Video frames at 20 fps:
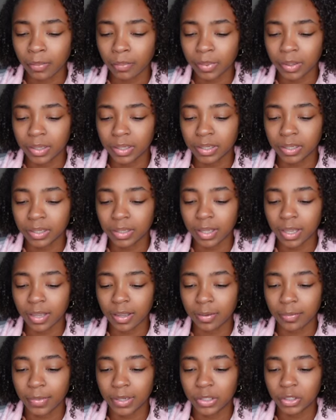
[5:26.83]
But
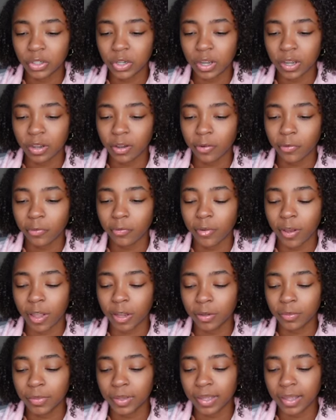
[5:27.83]
yeah, make sure y'all go
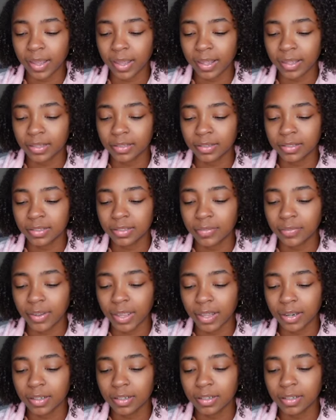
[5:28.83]
follow me at
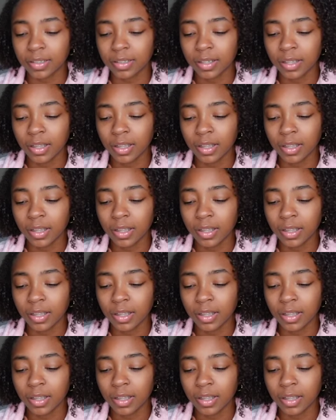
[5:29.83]
Savannah